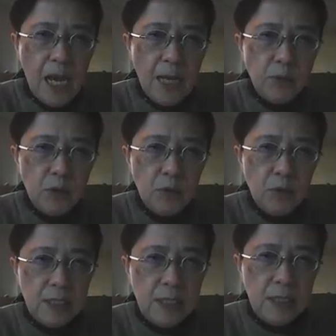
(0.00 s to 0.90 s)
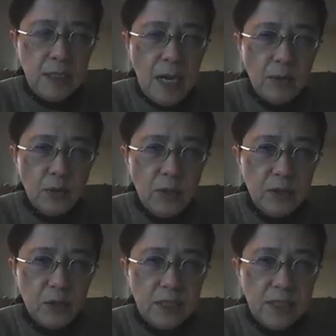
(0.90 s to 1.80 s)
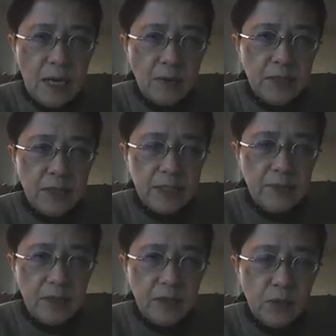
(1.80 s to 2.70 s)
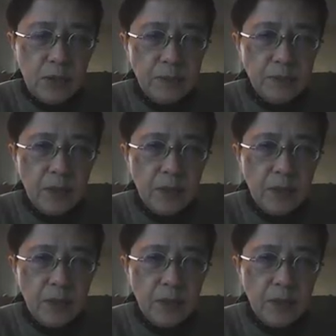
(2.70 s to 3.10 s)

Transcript: Up to the 113,700,